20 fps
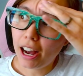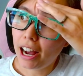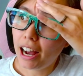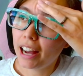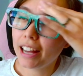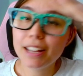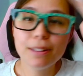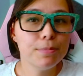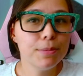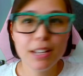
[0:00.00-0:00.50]

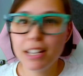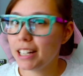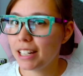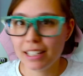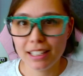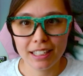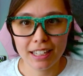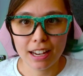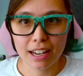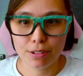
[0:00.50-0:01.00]

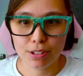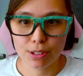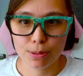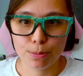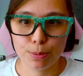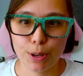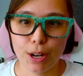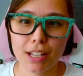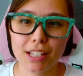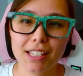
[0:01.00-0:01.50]
immediately I was
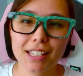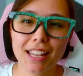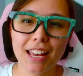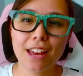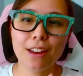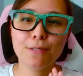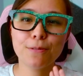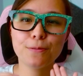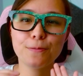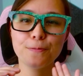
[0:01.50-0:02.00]
impressed.
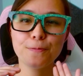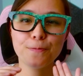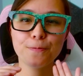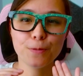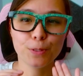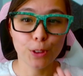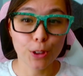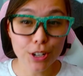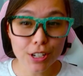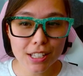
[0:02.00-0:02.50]
It
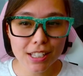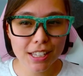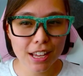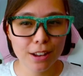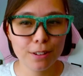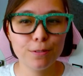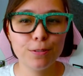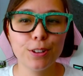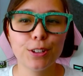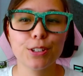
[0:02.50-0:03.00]
looks
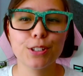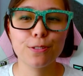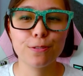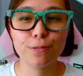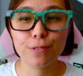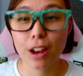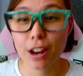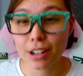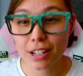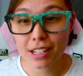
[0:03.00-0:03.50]
and feels
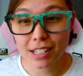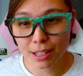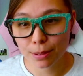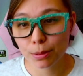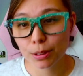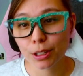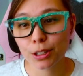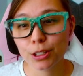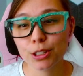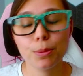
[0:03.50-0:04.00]
very
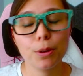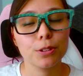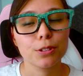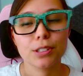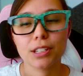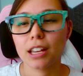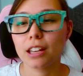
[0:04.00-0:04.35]
similar to Baldur's Gate